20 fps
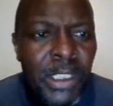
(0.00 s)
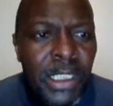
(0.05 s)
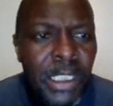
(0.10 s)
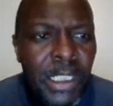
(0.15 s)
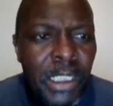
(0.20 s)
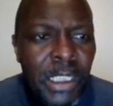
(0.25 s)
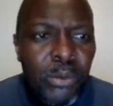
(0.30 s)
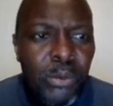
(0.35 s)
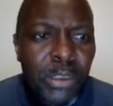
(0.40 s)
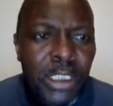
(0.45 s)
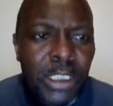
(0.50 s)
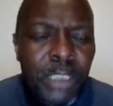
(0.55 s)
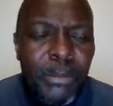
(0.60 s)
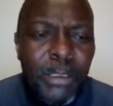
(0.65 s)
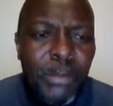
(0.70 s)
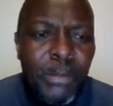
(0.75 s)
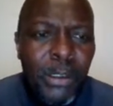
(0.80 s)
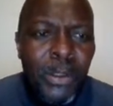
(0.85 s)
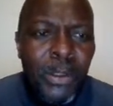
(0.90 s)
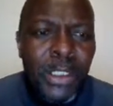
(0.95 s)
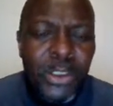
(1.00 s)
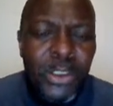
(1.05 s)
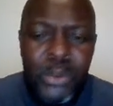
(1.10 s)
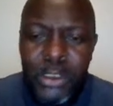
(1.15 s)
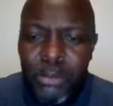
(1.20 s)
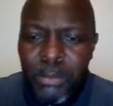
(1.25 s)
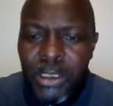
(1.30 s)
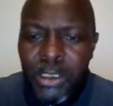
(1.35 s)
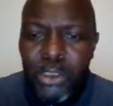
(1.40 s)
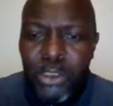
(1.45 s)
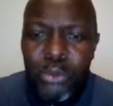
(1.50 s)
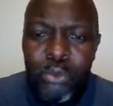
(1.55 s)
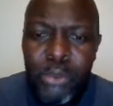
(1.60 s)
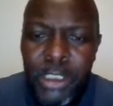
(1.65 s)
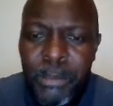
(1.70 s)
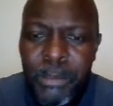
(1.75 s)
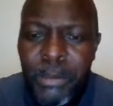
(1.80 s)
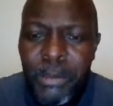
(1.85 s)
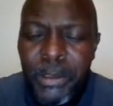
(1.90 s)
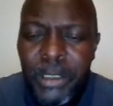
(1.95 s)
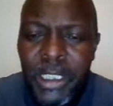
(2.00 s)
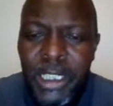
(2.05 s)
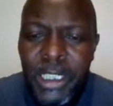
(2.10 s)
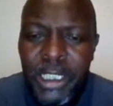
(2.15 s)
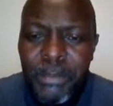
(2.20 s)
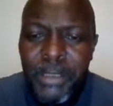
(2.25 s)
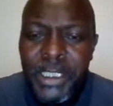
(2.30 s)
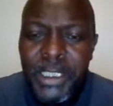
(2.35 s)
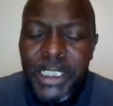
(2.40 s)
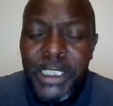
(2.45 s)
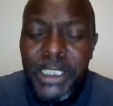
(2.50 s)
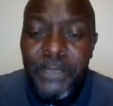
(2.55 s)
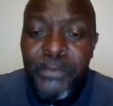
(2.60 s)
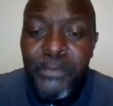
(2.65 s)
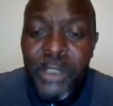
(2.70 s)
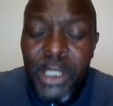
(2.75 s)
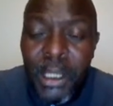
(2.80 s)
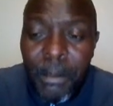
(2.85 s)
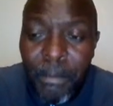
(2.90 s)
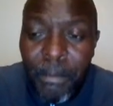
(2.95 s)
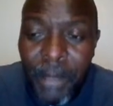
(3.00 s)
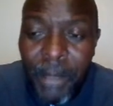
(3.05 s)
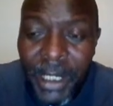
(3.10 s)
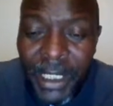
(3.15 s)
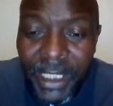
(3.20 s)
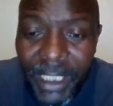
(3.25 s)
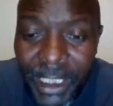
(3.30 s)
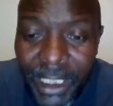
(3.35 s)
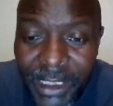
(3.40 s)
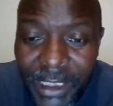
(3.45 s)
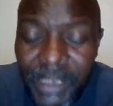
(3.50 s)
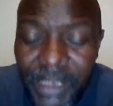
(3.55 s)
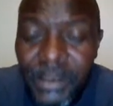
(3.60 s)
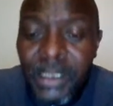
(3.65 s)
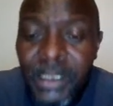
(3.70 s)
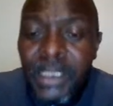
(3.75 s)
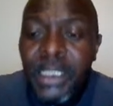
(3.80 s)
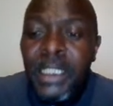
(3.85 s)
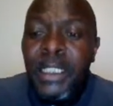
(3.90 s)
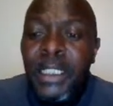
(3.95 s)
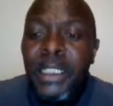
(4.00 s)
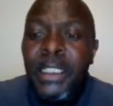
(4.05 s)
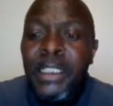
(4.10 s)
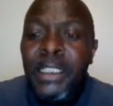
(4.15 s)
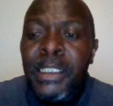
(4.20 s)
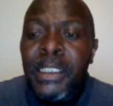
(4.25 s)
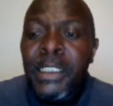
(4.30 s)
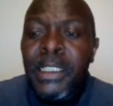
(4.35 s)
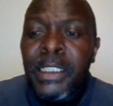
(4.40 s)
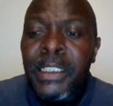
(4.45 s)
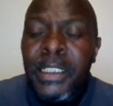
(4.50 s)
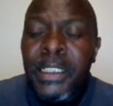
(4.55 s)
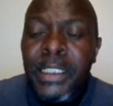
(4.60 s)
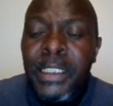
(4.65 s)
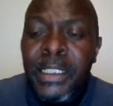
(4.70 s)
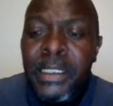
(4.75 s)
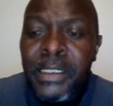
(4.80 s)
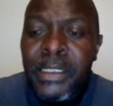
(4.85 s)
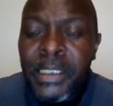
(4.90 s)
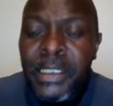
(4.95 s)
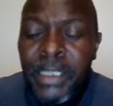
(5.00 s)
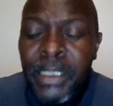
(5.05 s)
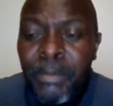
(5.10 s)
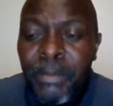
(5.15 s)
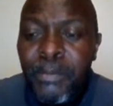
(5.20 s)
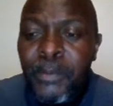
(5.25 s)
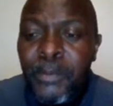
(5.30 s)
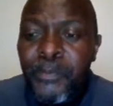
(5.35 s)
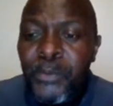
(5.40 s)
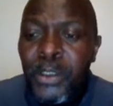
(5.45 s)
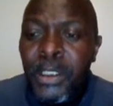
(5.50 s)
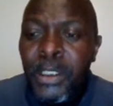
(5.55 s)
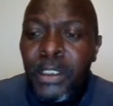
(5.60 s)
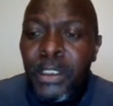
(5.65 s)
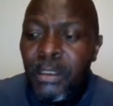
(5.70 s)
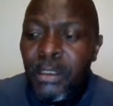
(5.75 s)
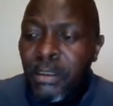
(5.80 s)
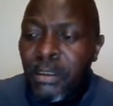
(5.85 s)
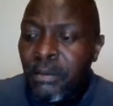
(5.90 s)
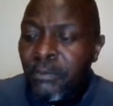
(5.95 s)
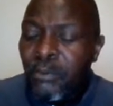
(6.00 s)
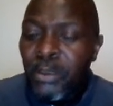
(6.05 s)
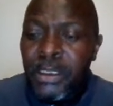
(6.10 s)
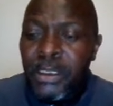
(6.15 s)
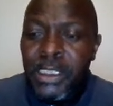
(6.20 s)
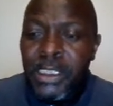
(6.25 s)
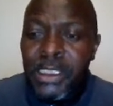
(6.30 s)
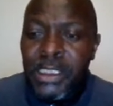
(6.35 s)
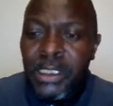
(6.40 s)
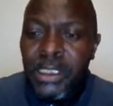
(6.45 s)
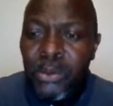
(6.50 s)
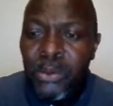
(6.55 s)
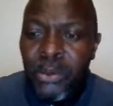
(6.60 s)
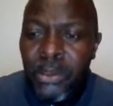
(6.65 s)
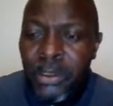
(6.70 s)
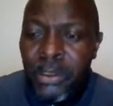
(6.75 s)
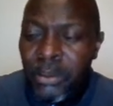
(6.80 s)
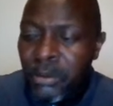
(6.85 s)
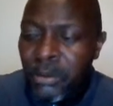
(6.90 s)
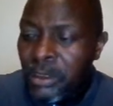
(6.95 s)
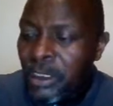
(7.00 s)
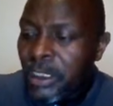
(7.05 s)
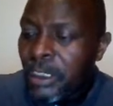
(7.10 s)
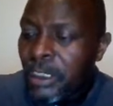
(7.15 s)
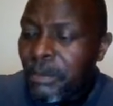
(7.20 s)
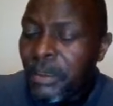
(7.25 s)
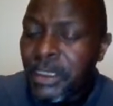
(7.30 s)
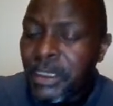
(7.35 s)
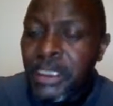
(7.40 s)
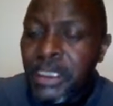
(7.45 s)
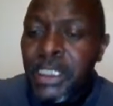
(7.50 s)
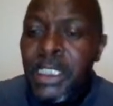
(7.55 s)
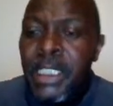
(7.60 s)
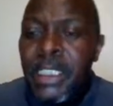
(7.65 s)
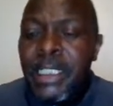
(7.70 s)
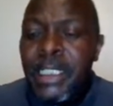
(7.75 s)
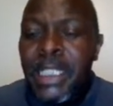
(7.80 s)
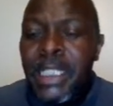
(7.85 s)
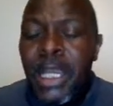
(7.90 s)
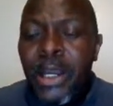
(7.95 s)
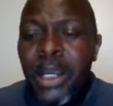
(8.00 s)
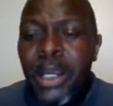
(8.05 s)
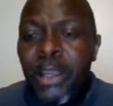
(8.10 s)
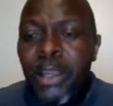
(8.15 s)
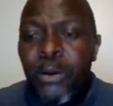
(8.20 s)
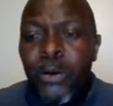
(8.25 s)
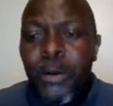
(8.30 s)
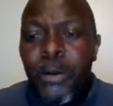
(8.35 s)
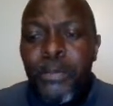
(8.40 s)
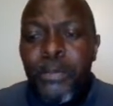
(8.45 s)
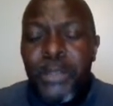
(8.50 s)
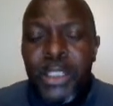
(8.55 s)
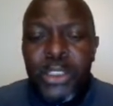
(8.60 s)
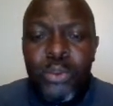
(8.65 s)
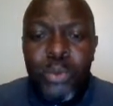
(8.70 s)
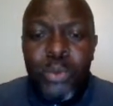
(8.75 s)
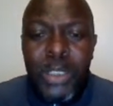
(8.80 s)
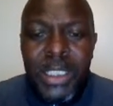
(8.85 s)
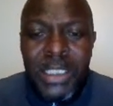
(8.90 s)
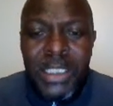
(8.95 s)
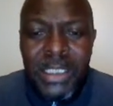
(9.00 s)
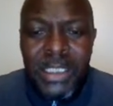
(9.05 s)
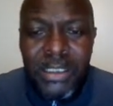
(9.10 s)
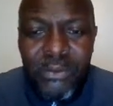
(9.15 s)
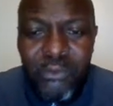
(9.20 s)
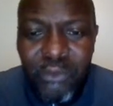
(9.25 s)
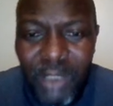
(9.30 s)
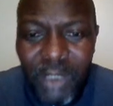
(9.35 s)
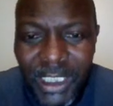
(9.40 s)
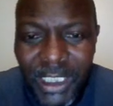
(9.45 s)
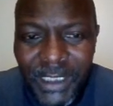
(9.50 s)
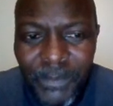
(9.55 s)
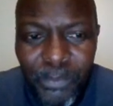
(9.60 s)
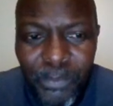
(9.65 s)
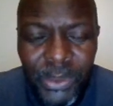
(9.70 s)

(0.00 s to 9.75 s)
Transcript: It will increment by 1, so it means it will keep incrementing by that step voltage, the increment. Now I hope this was fun.